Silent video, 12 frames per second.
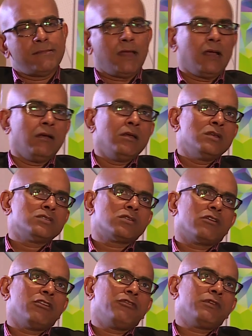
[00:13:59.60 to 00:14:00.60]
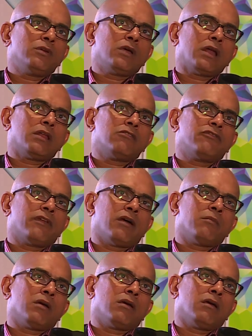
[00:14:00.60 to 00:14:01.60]
Yeah. So if you look at it
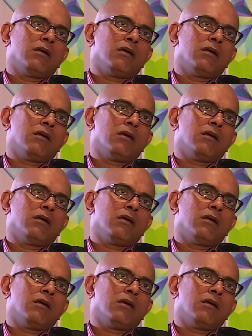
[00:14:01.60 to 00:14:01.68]
from,